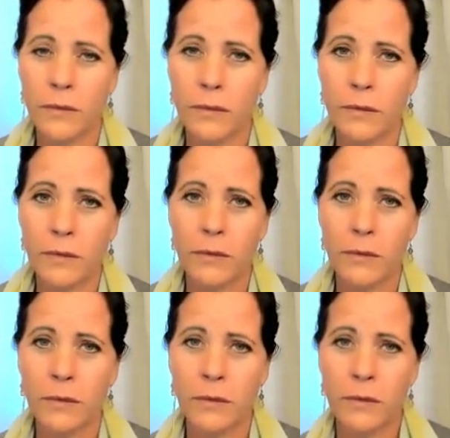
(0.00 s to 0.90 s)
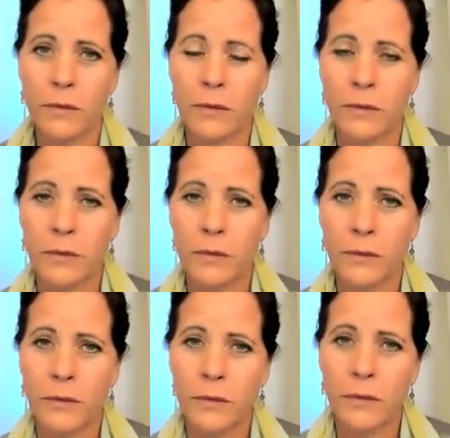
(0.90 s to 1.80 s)

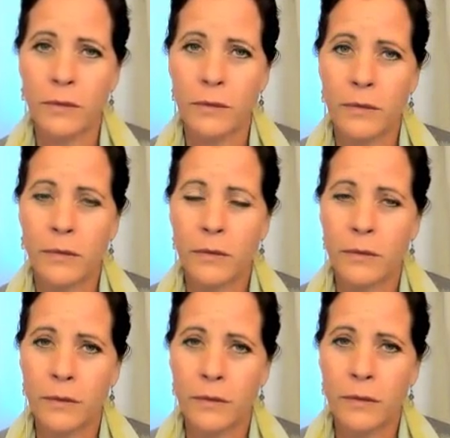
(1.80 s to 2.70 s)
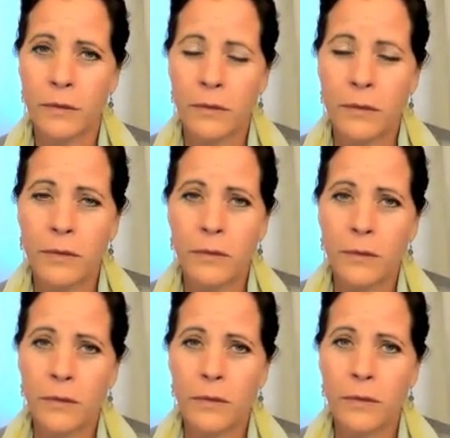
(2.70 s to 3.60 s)

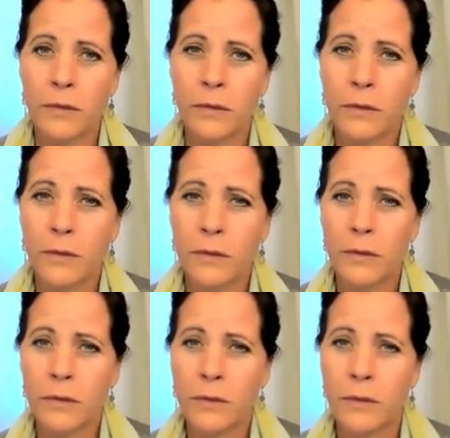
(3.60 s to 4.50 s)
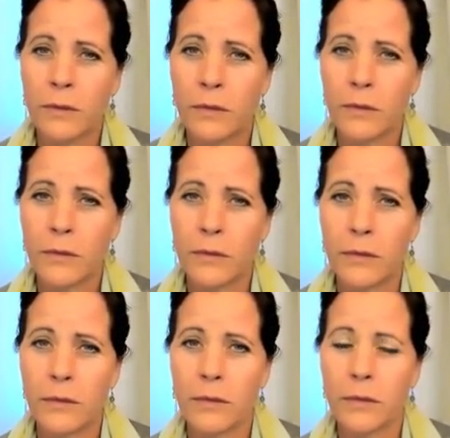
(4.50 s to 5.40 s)

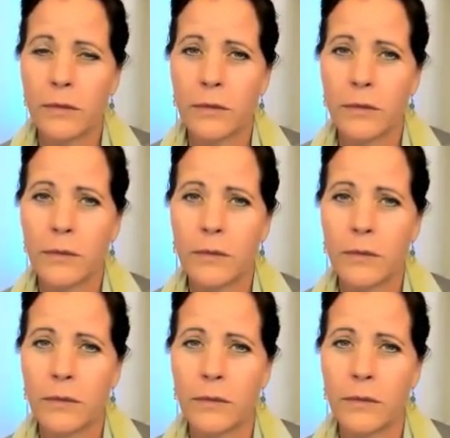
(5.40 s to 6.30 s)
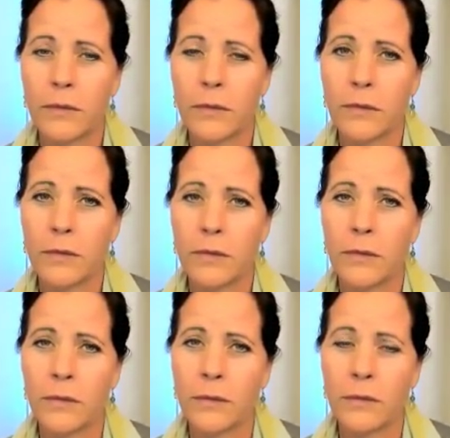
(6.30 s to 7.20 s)

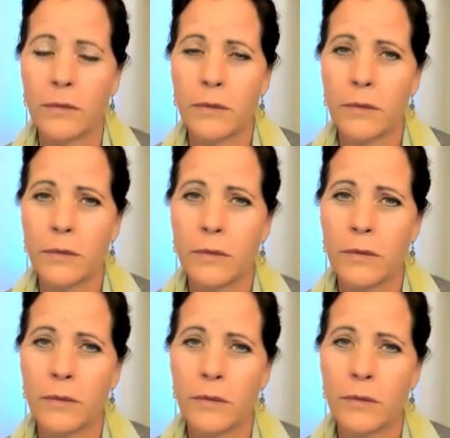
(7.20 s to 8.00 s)
The person shown says nothing.